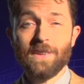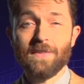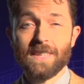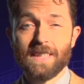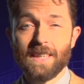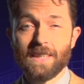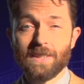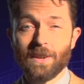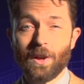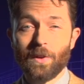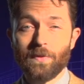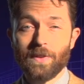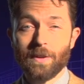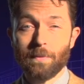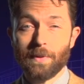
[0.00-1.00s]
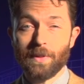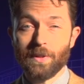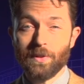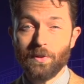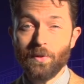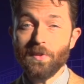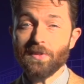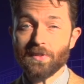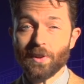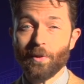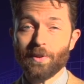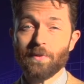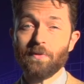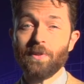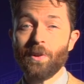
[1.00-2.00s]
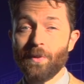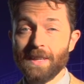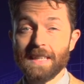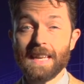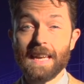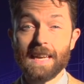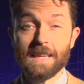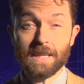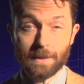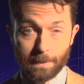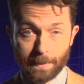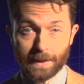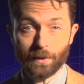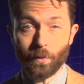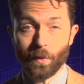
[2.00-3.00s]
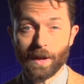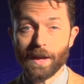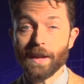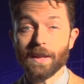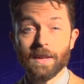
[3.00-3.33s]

even kicked off yet, but the news is already flowing and in a big way.